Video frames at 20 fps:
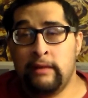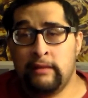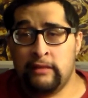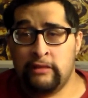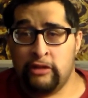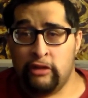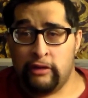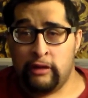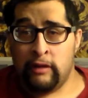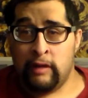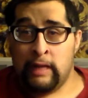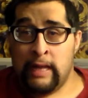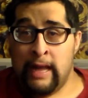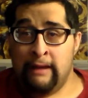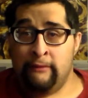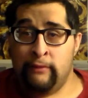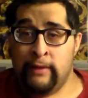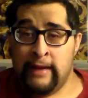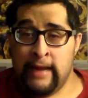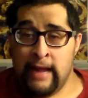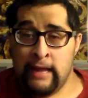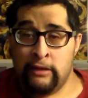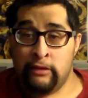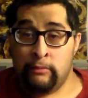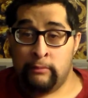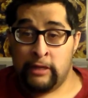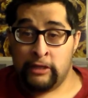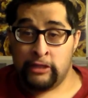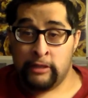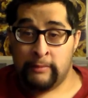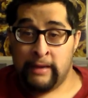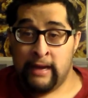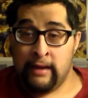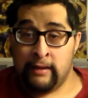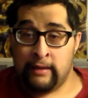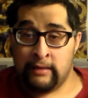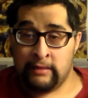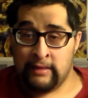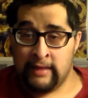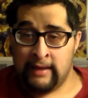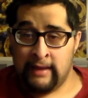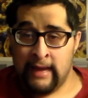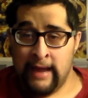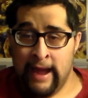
Circle of life, we can't do much about it because, like,